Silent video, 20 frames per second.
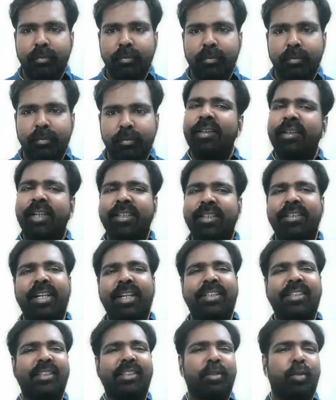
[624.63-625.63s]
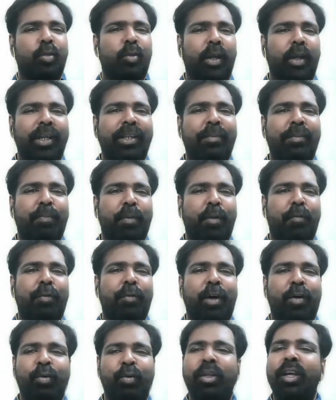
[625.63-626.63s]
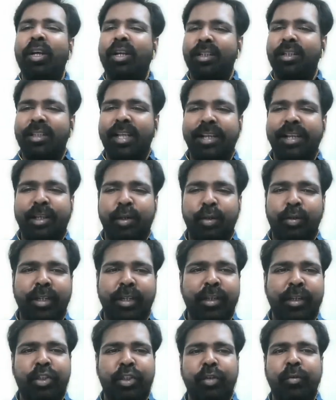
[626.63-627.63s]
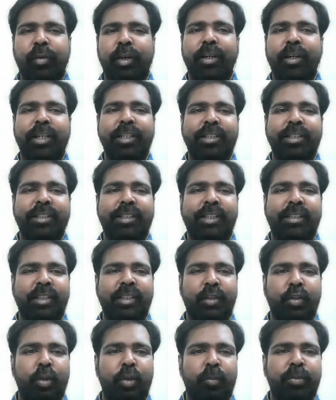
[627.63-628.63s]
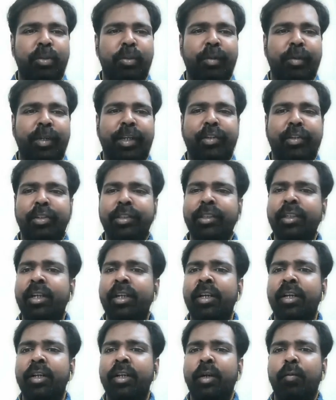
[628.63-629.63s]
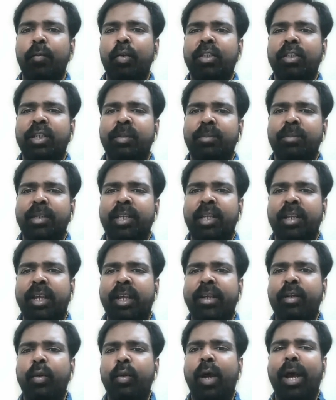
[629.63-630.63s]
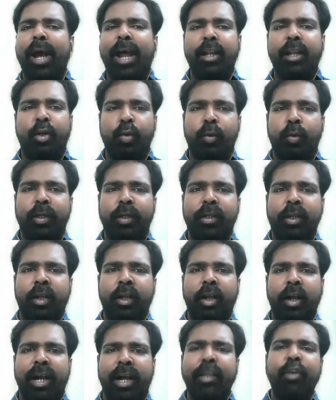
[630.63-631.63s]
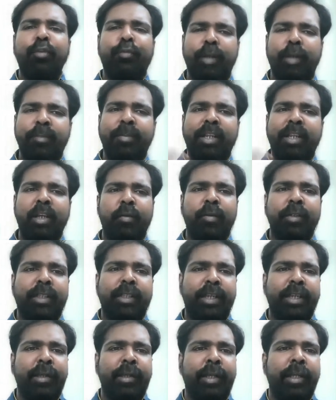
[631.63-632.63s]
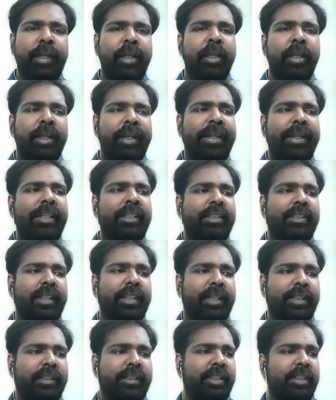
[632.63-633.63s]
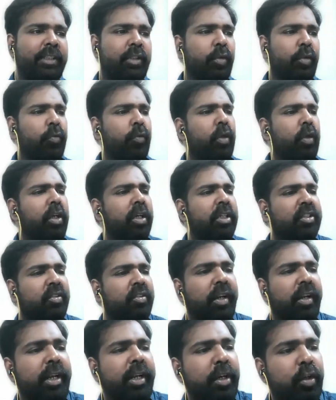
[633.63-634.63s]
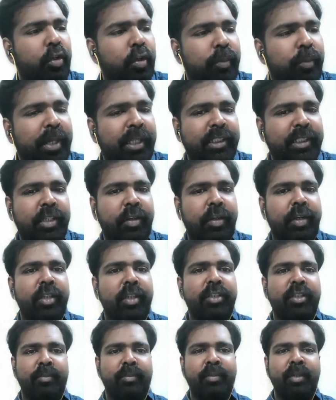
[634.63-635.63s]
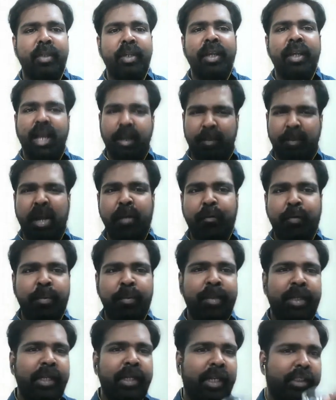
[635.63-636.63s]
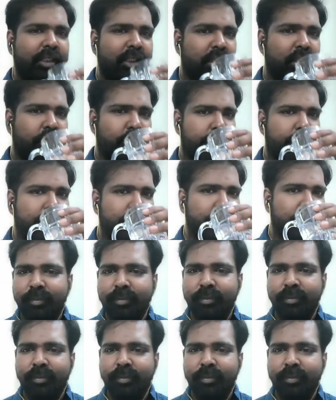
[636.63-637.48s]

All right, that, that's quite profound. Thank you, thank you, Shivangiji. That's a good observation. Would somebody like to add to it? Are you familiar with any instances or works related to magic realism, apart from Midnight Children? That